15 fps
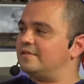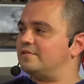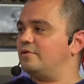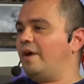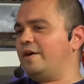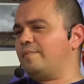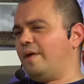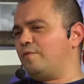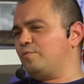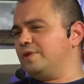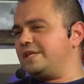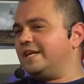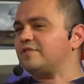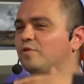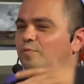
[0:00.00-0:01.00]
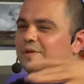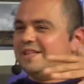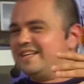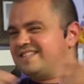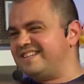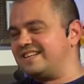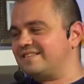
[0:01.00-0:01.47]
So I'm not yeah, really I into
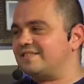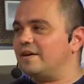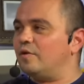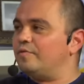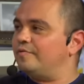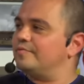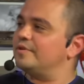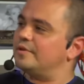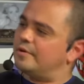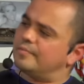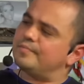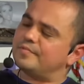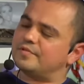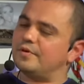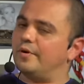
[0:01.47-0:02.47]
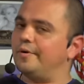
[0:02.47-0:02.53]
religion itself, you know? So,